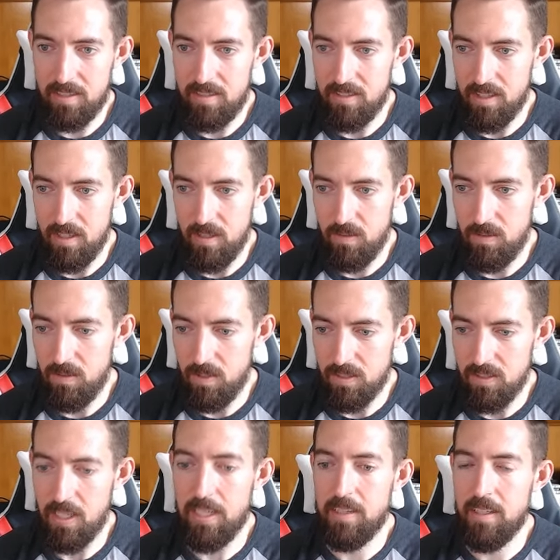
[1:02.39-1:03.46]
So looks
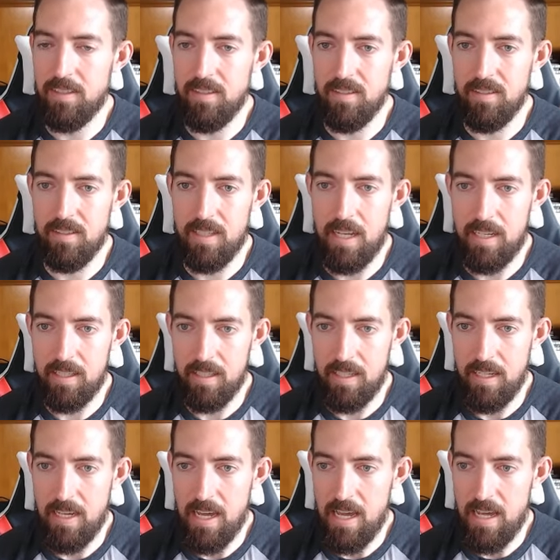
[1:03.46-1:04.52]
like this is
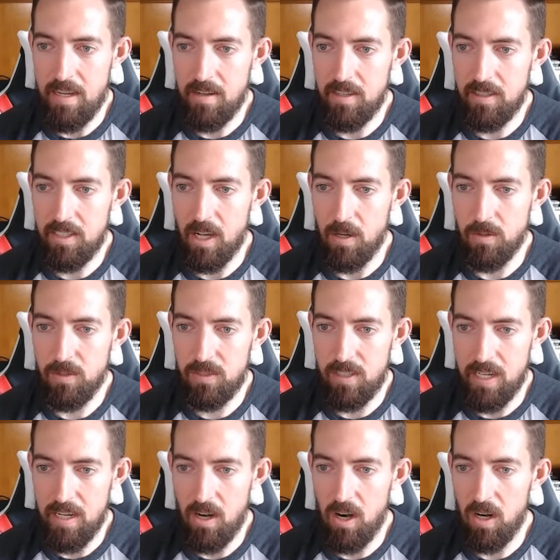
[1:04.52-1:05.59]
likely a coast, a
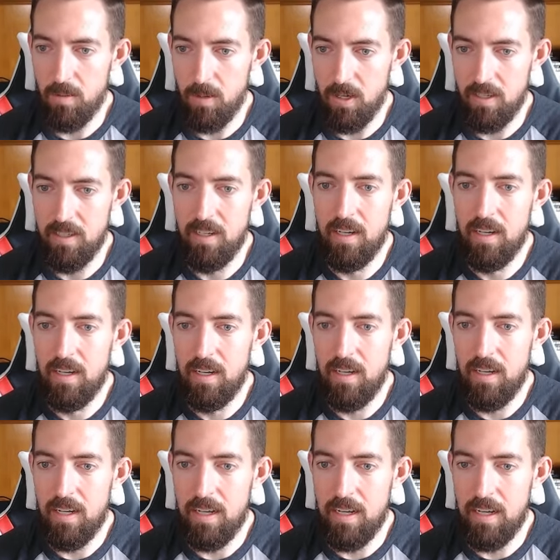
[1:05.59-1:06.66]
harbor.
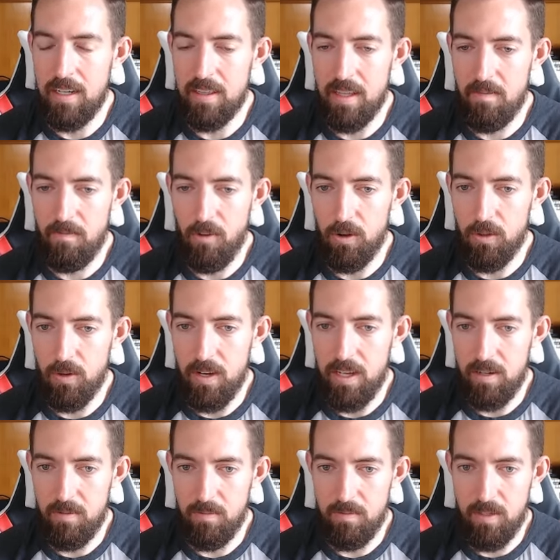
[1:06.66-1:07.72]
And then further
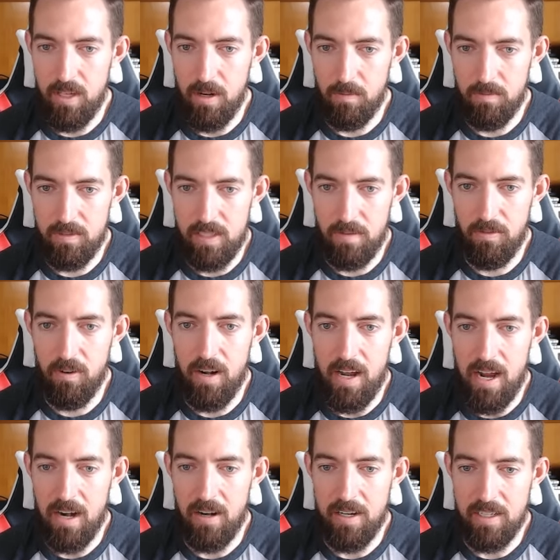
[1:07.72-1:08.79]
in, different
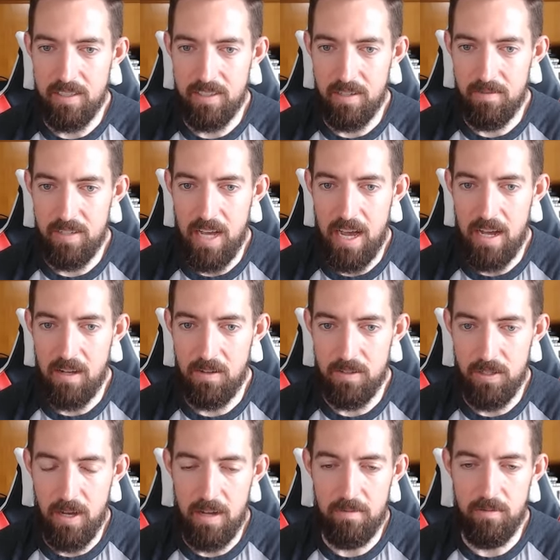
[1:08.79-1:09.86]
areas of town, you
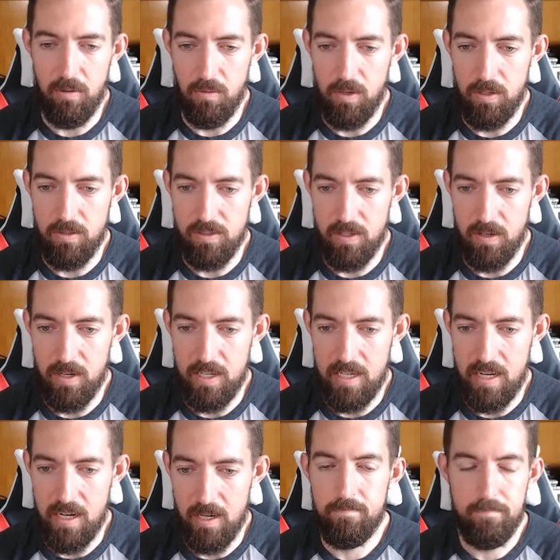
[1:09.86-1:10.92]
have the roads that are in
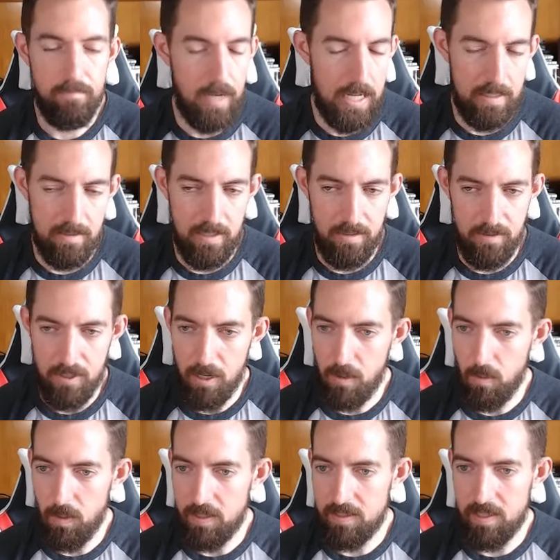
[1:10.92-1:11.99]
here. But if you don't
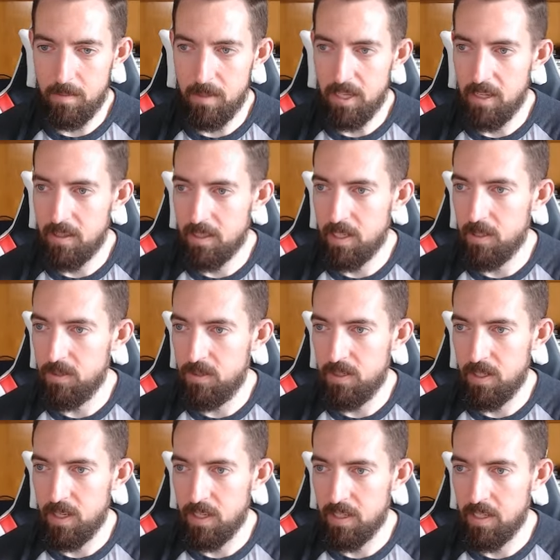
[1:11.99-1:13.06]
want something on the coast, you
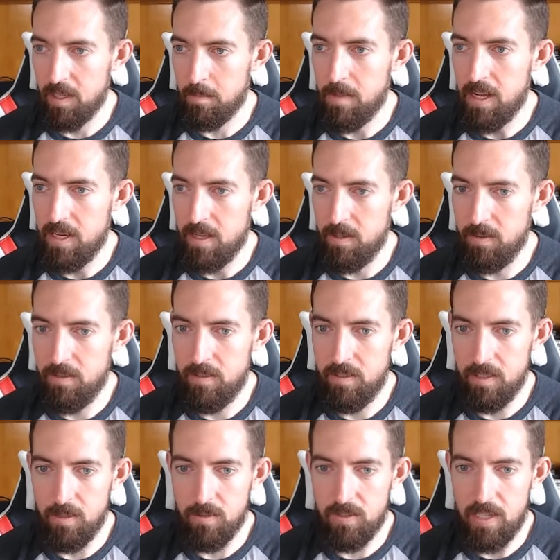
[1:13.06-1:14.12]
can click Menu,
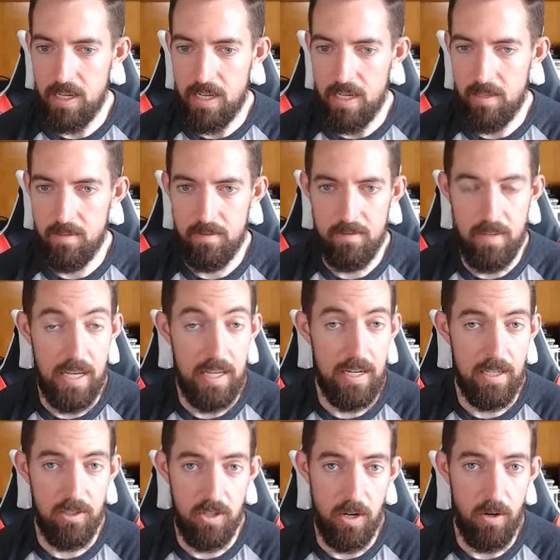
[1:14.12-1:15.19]
New City, and it
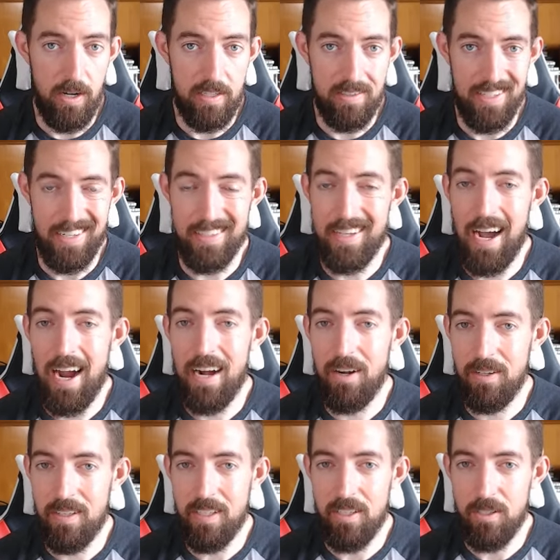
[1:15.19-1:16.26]
generates an
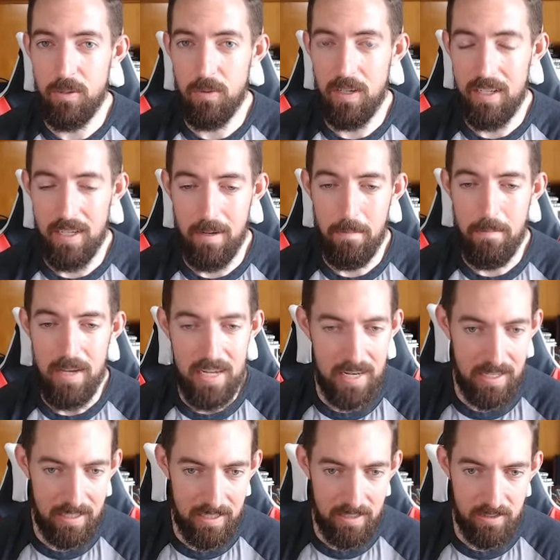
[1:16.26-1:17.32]
entirely new one
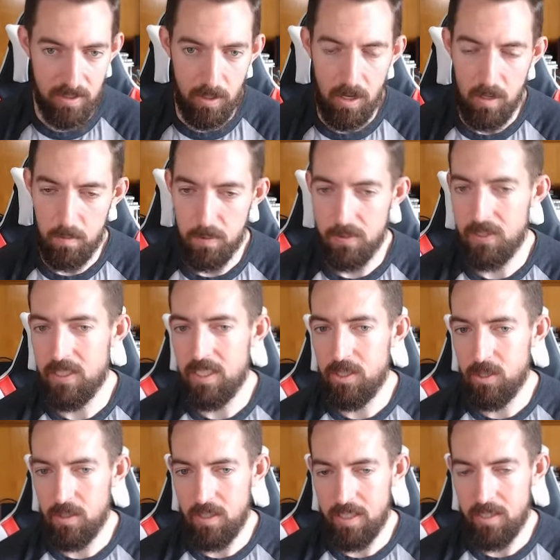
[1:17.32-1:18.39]
immediately. So all
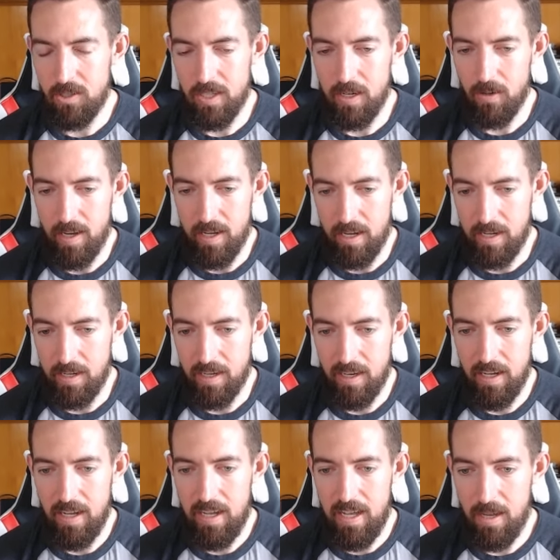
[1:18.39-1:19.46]
procedurally generated.
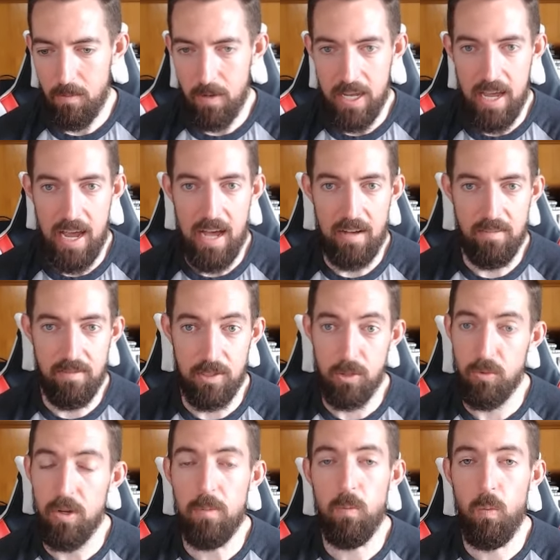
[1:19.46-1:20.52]
And we have
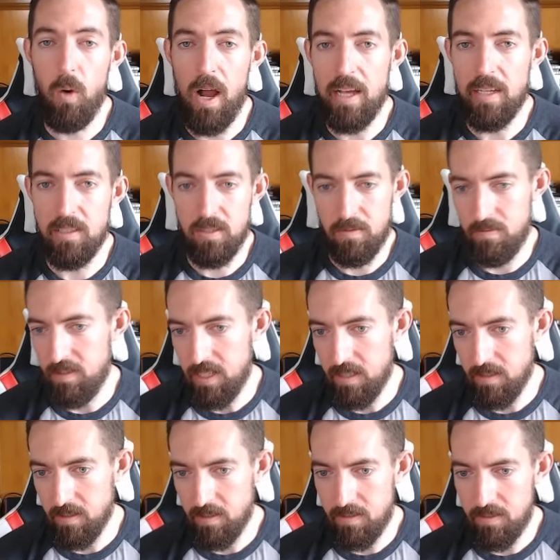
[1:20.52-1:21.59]
Grimrise
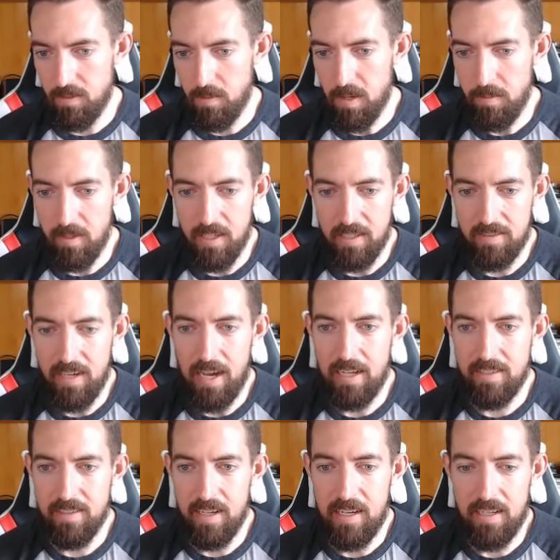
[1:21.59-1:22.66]
Field. So maybe this
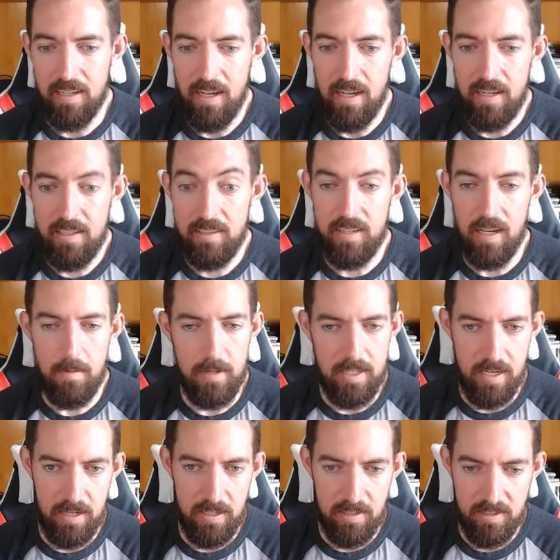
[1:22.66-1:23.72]
has a
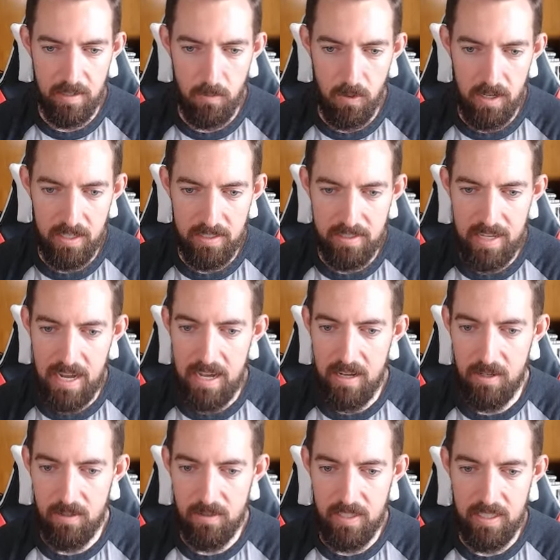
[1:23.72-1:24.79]
cemetery somewhere in
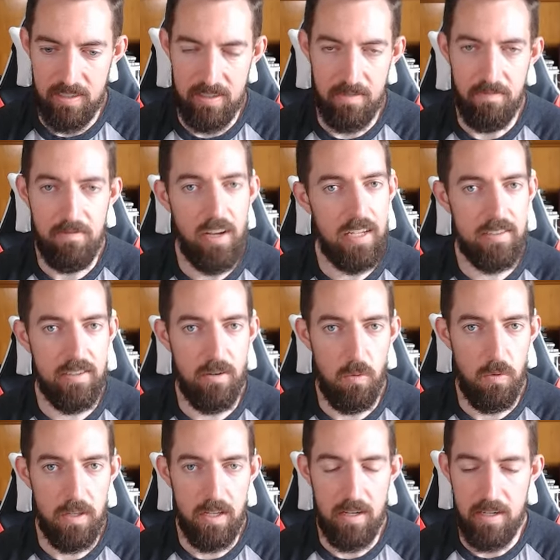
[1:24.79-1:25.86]
town. It's infested
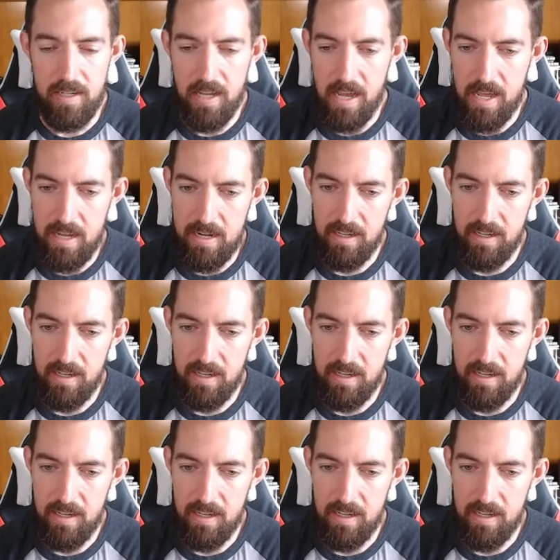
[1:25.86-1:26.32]
with undead.